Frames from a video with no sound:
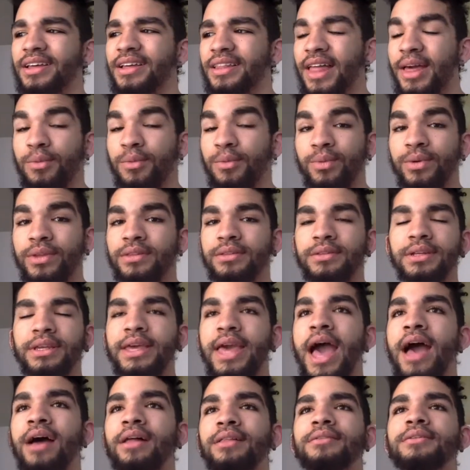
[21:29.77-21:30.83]
like,
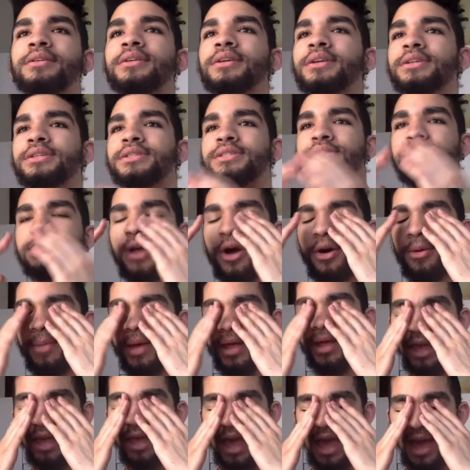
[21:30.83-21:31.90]
count so
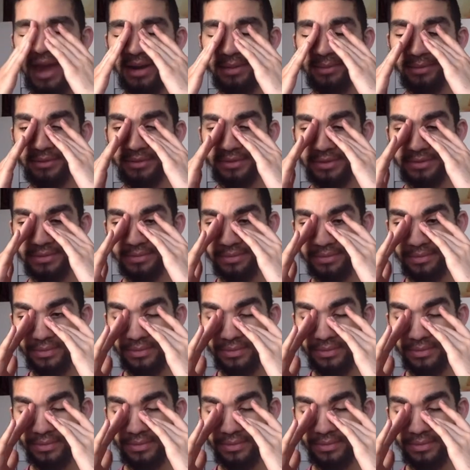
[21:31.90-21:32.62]
many animals,